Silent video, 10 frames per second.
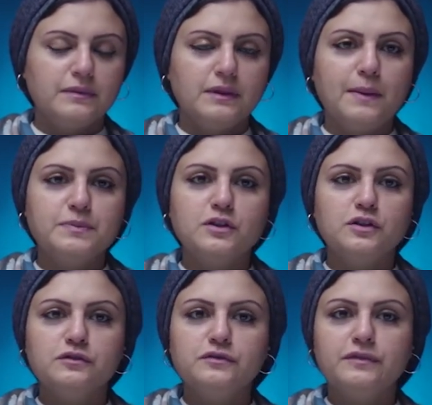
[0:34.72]

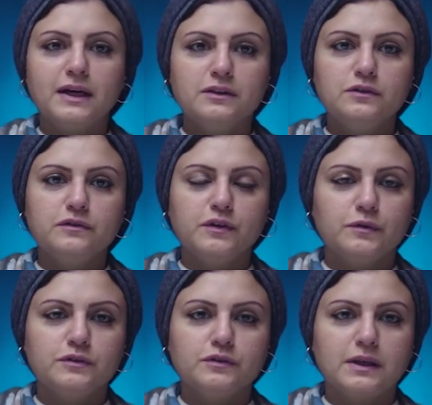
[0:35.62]
absolute value, if I
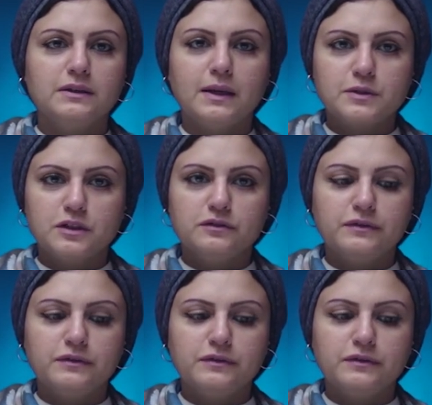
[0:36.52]
want to get the absolute